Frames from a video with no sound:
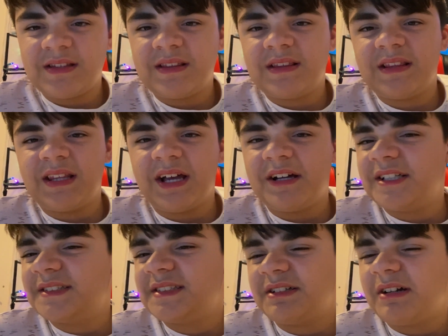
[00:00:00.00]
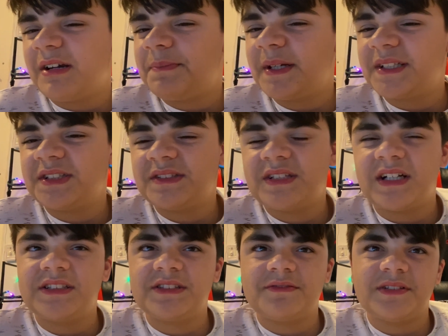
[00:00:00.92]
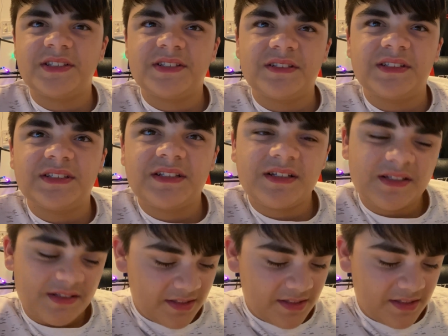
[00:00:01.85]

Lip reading: now these two are pictures I just recently took.